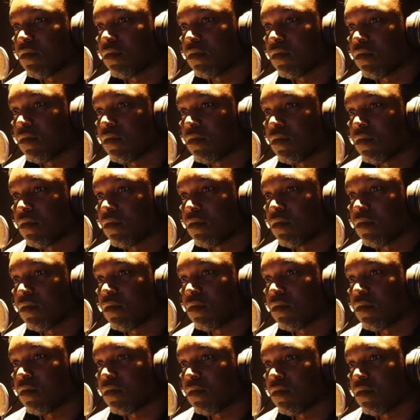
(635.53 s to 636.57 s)

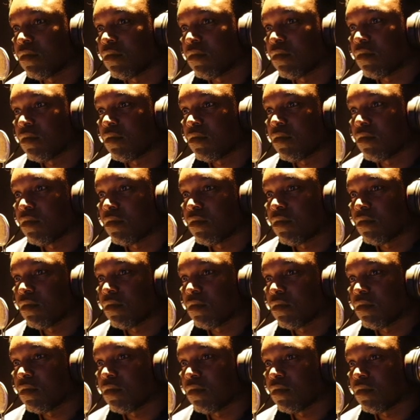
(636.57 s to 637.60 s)

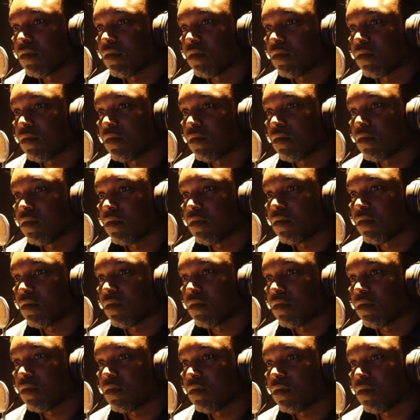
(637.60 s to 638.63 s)

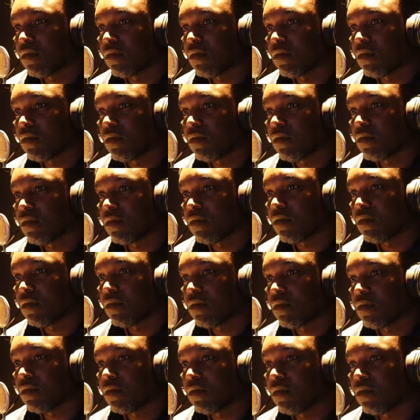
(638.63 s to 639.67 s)

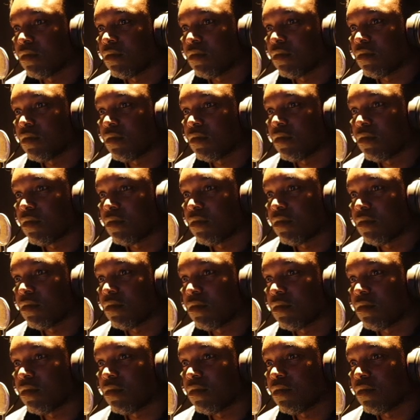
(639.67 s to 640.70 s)

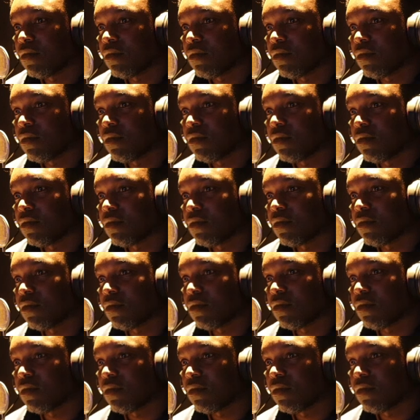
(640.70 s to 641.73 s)

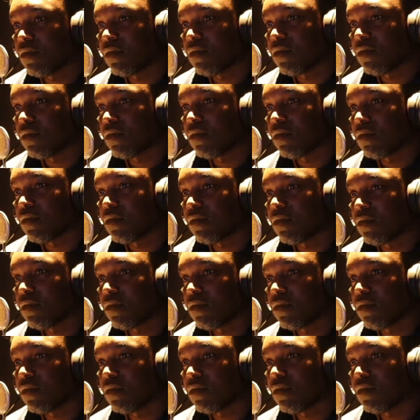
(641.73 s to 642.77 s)

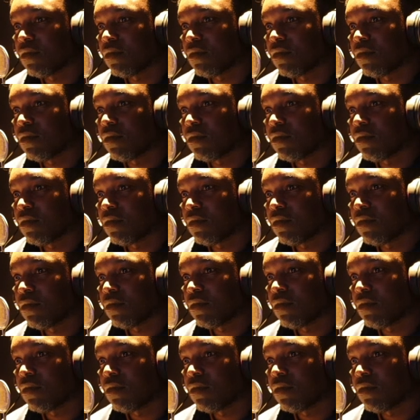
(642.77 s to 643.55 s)
This person isn't speaking.